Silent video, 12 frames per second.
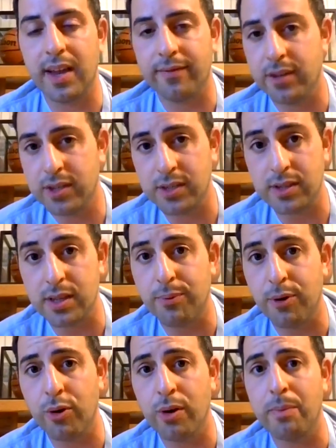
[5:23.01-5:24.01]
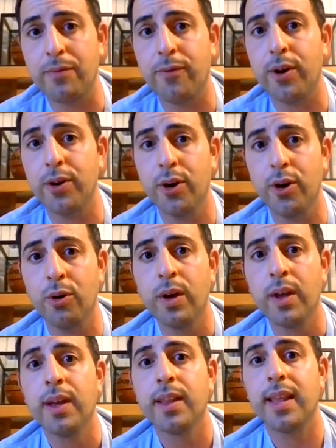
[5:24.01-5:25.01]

have listened to the program before know